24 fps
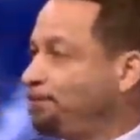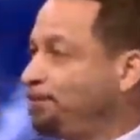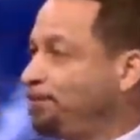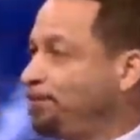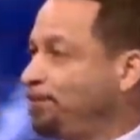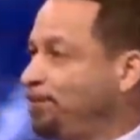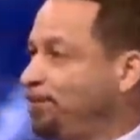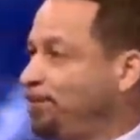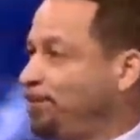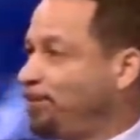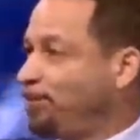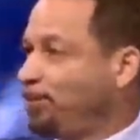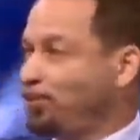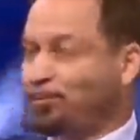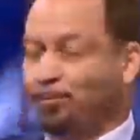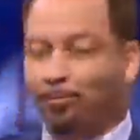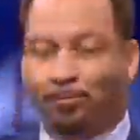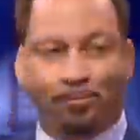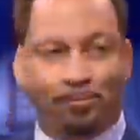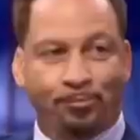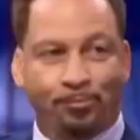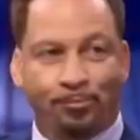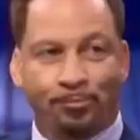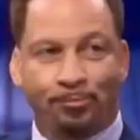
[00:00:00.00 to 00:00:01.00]
I like the
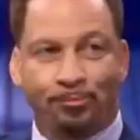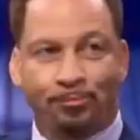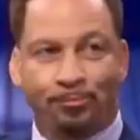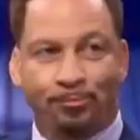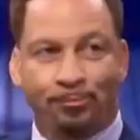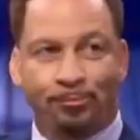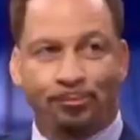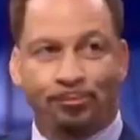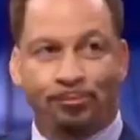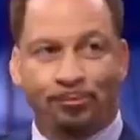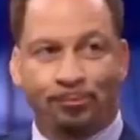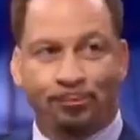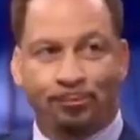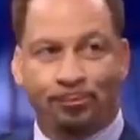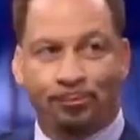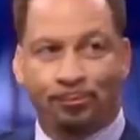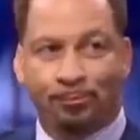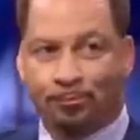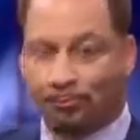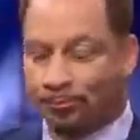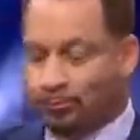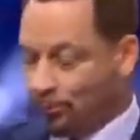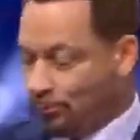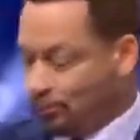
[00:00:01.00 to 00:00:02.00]
aggressiveness, Skip, because
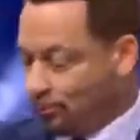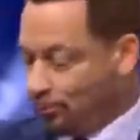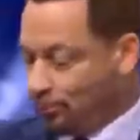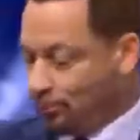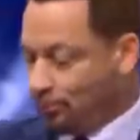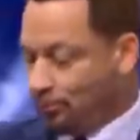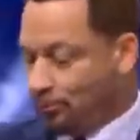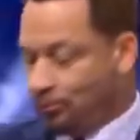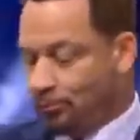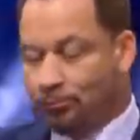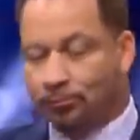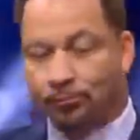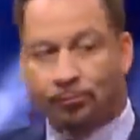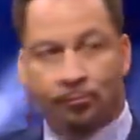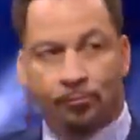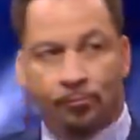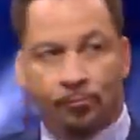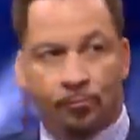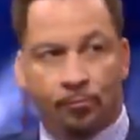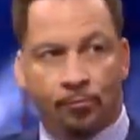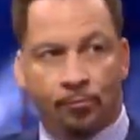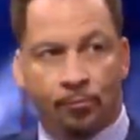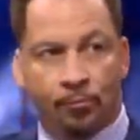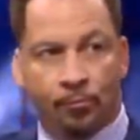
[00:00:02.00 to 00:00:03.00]
he has a, a
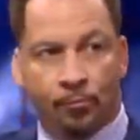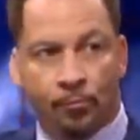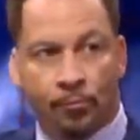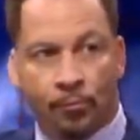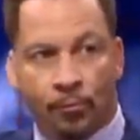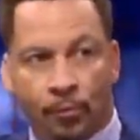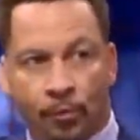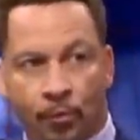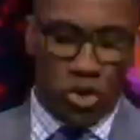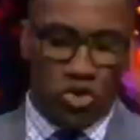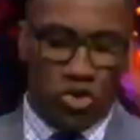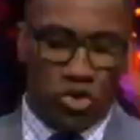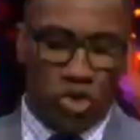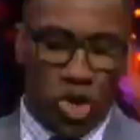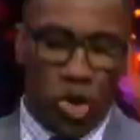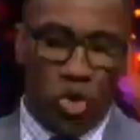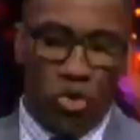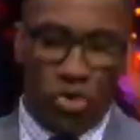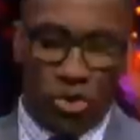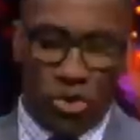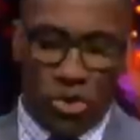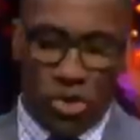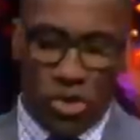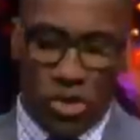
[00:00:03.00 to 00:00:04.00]
hurt
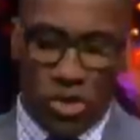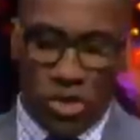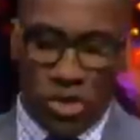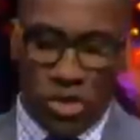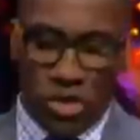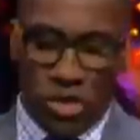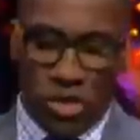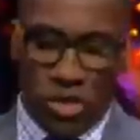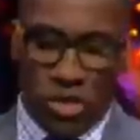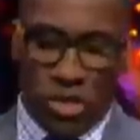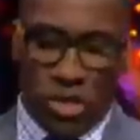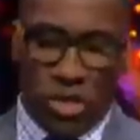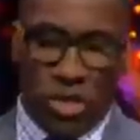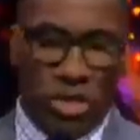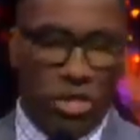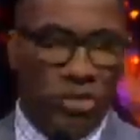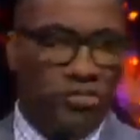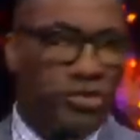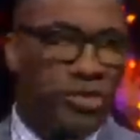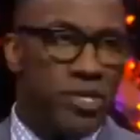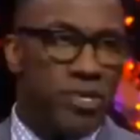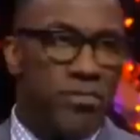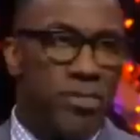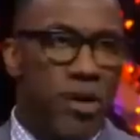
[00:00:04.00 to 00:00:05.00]
shoulder.
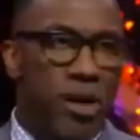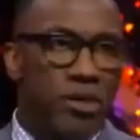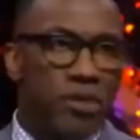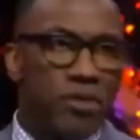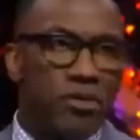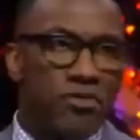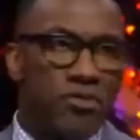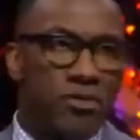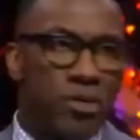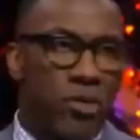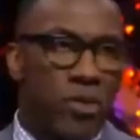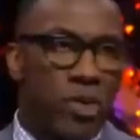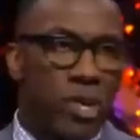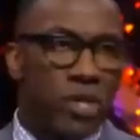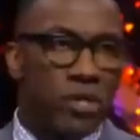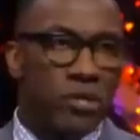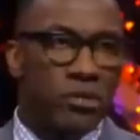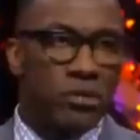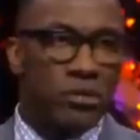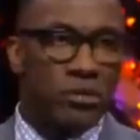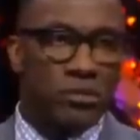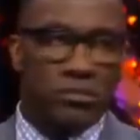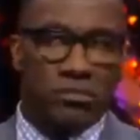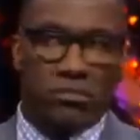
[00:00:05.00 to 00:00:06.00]
Putting the ball on the court,
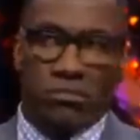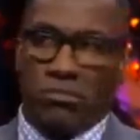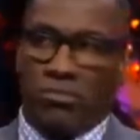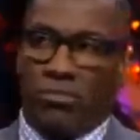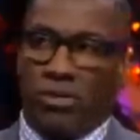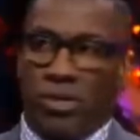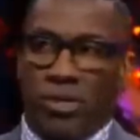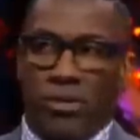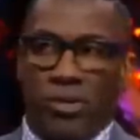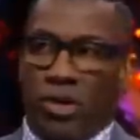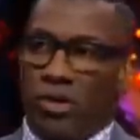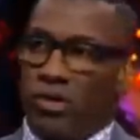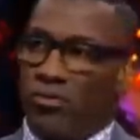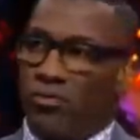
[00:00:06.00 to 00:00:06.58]
putting